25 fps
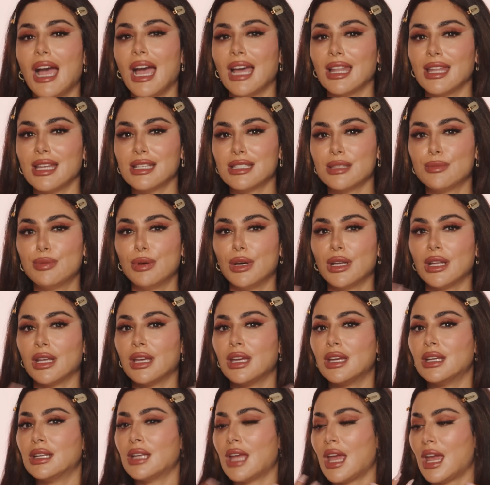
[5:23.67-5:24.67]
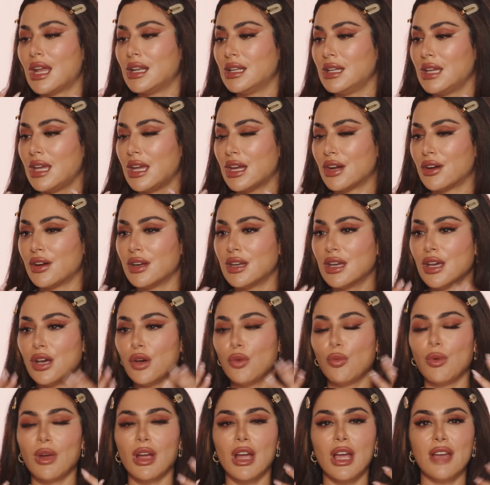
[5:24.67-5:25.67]
I like to put it in any area
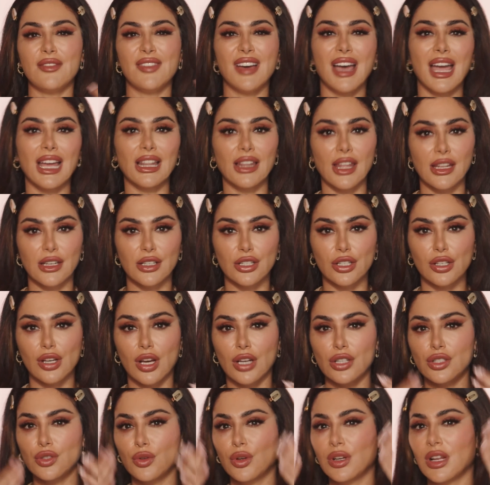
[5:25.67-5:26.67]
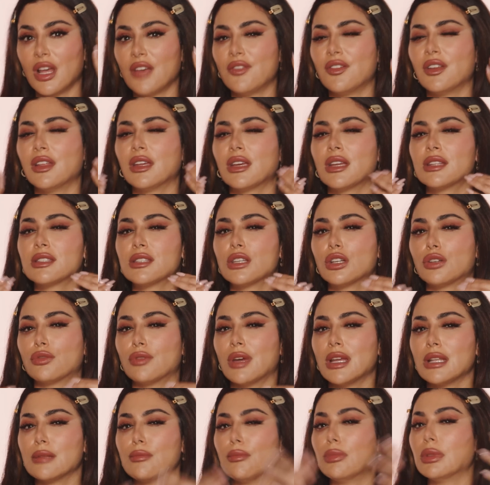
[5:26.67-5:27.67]
where I've highlighted or contoured. I feel like it's a
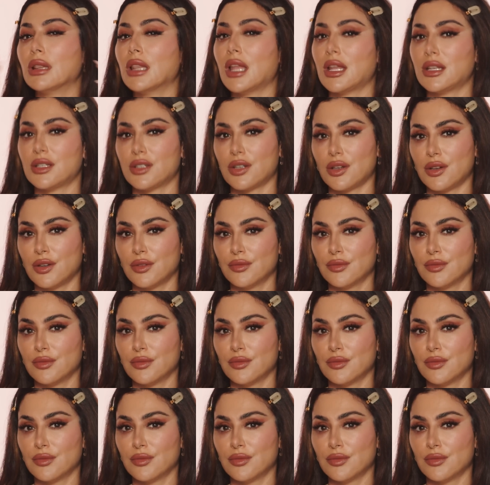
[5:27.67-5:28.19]
great blender.